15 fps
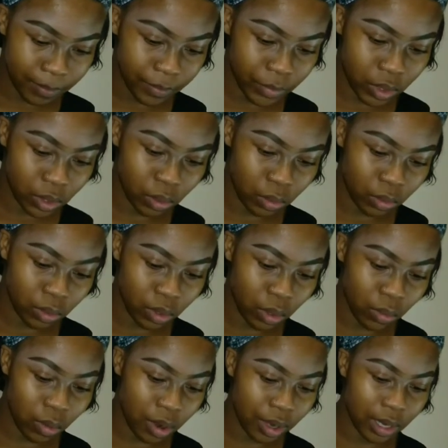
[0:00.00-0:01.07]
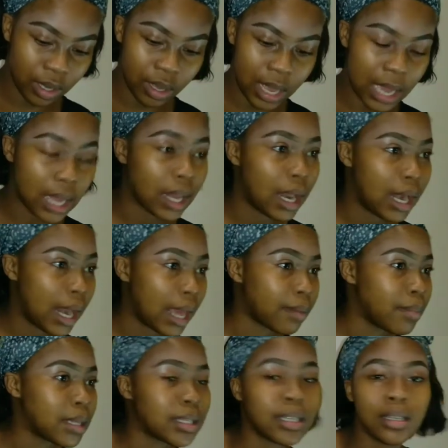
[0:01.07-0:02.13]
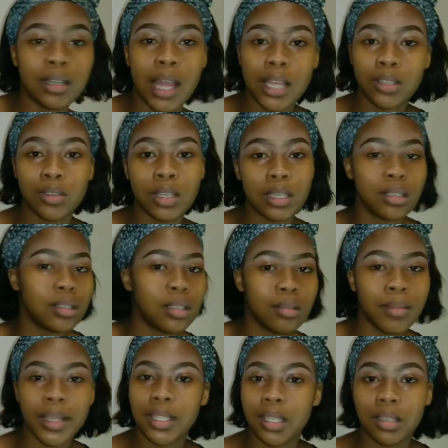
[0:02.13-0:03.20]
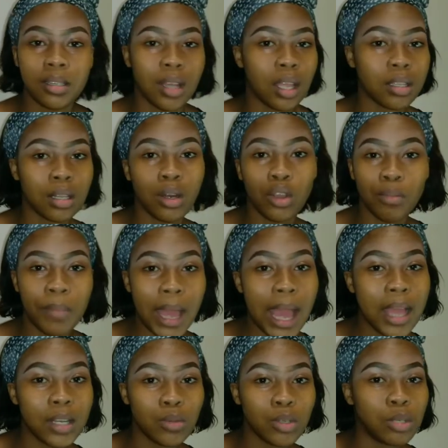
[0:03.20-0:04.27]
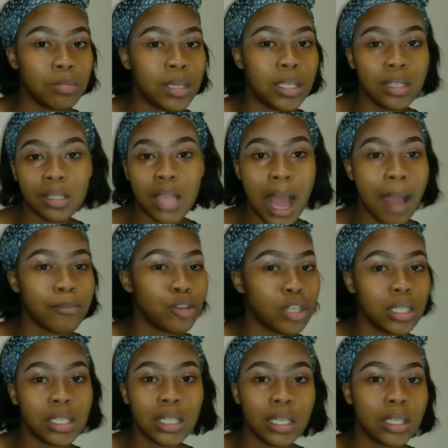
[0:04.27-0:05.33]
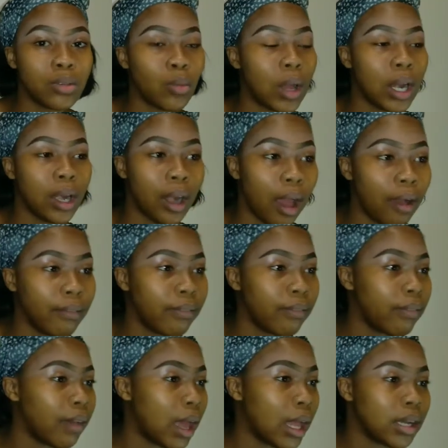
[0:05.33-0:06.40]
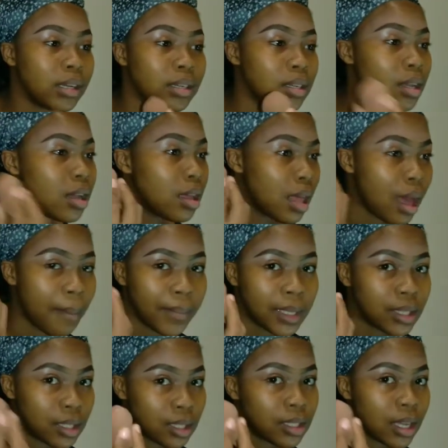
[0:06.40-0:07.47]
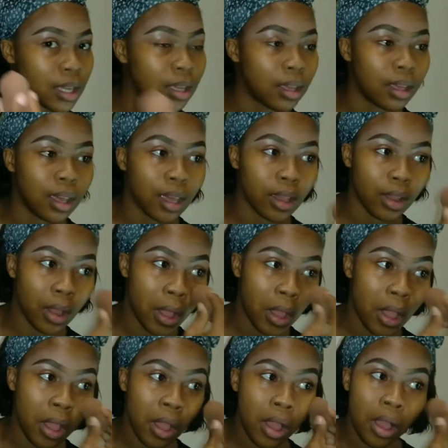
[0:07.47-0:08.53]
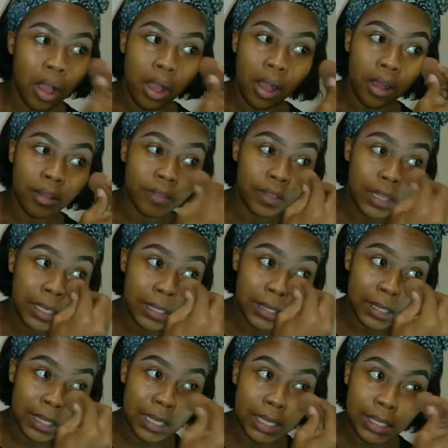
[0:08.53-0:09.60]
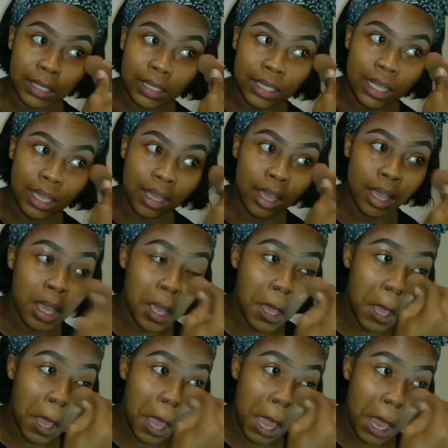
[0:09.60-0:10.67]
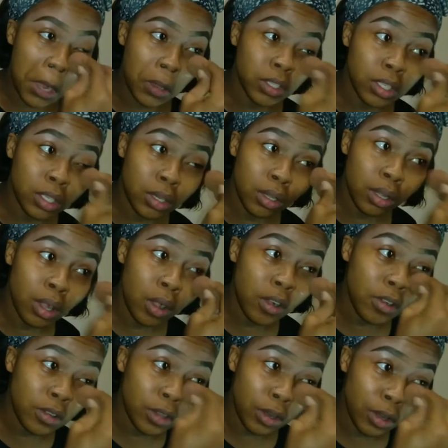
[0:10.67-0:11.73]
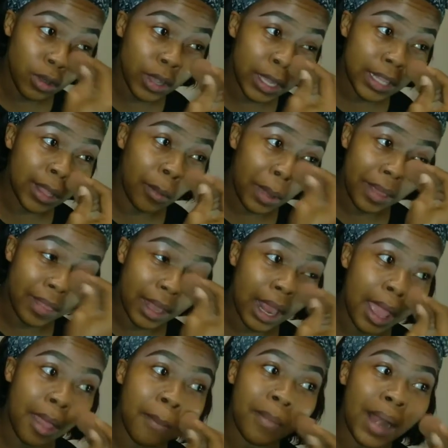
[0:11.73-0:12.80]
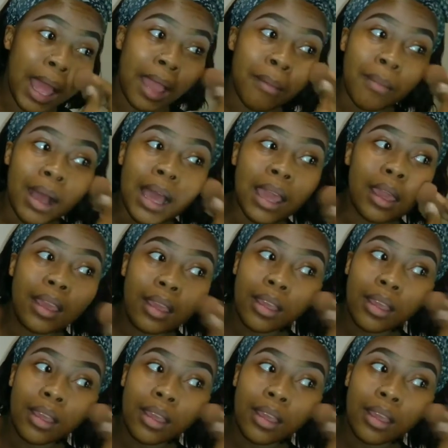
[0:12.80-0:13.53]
So don't worry, I like my skin. As you can see, my skin doesn't look bad, which means I'm treating it well enough, and I mean taking care of these things. And also don't look at the way that I apply my